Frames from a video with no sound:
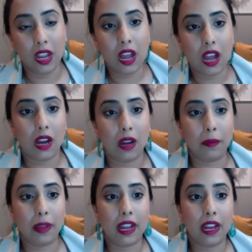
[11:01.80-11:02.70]
Um,
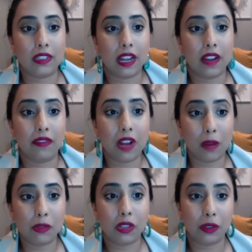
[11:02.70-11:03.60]
and I've come
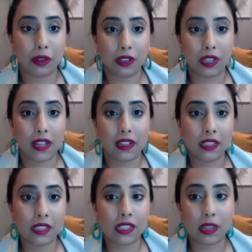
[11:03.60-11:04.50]
to learn that this
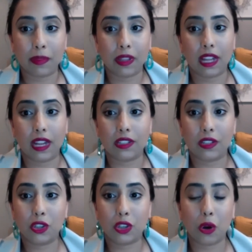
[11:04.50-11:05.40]
is something that is
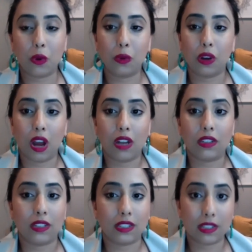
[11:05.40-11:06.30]
so not
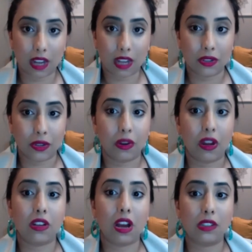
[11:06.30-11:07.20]
discussed, so not
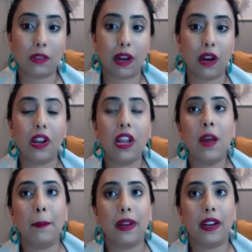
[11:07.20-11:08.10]
talked about,
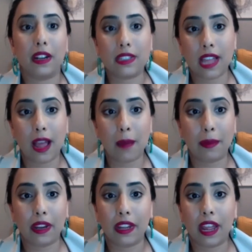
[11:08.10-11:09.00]
but it is
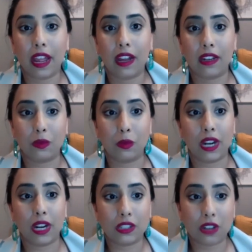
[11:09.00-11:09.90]
happening. And when
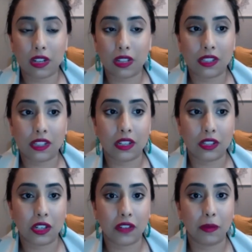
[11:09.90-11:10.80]
I started this
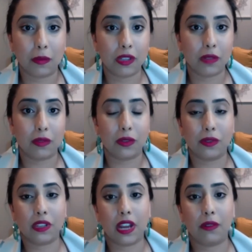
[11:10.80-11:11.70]
initiative, the Muslim
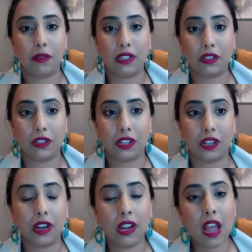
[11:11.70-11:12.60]
Suicide
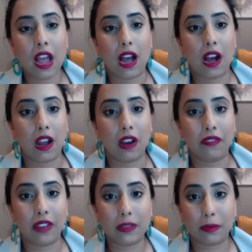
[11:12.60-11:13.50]
Researcher on
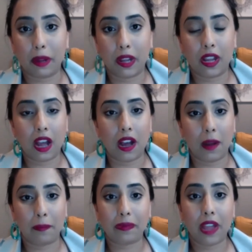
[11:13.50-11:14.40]
Facebook,
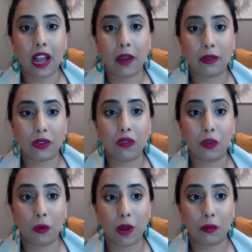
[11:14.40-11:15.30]
um, I was
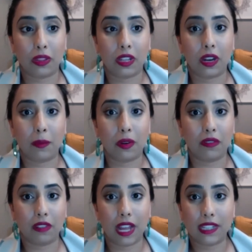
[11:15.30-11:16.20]
overwhelmed with the number of
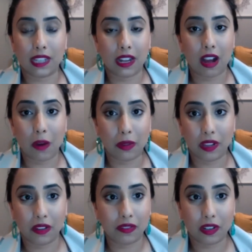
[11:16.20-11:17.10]
likes I got within
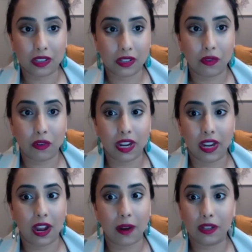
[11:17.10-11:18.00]
the first forty-eight
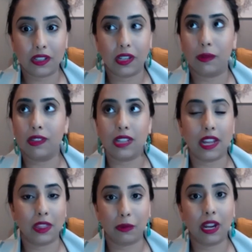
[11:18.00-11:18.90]
hours. It was like
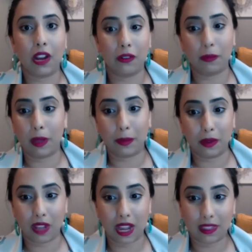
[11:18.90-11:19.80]
three hundred people
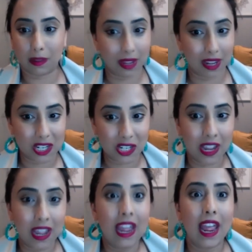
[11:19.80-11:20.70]
liked the page.
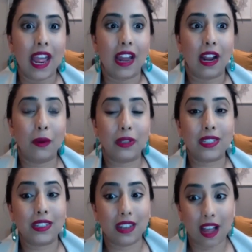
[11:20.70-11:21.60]
And I was
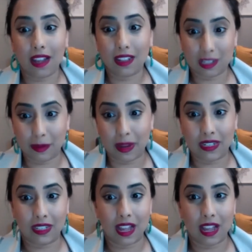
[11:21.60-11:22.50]
not
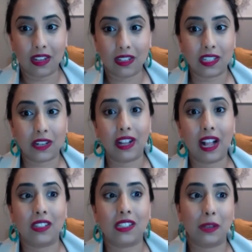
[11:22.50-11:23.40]
expecting that, considering
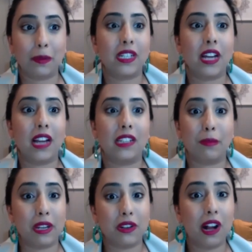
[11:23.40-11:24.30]
how stigmatized
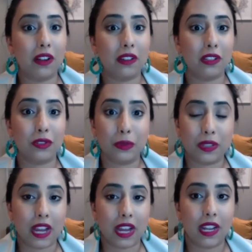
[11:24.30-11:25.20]
mental health and
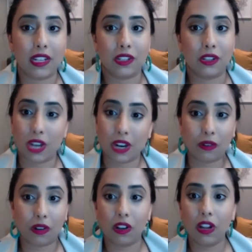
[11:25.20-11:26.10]
suicide is in
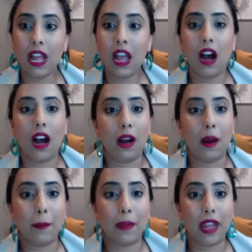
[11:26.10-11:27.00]
general.
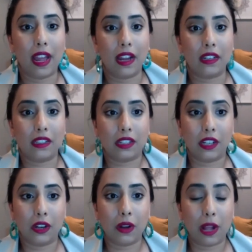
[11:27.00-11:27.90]
Um, and, you
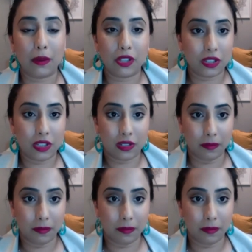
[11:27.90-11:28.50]
know, I was just...